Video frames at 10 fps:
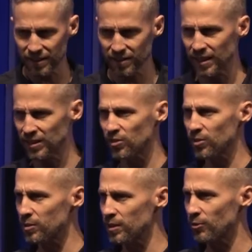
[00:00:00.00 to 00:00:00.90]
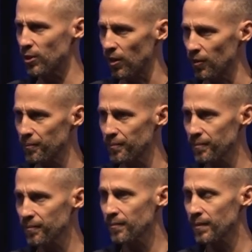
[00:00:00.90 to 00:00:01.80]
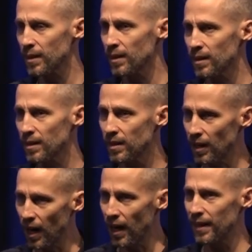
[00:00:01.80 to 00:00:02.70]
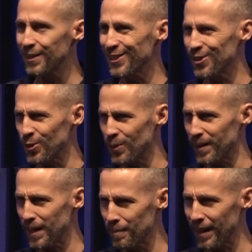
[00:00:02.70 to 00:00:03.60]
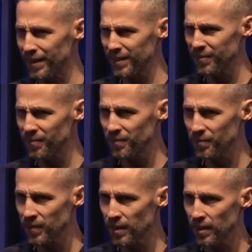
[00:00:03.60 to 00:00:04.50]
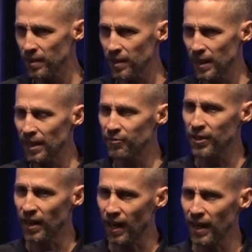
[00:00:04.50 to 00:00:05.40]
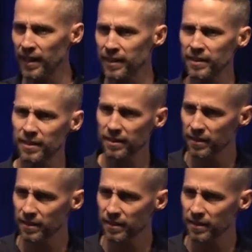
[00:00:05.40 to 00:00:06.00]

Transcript: it's, it's so difficult. God can do it. Amen? If God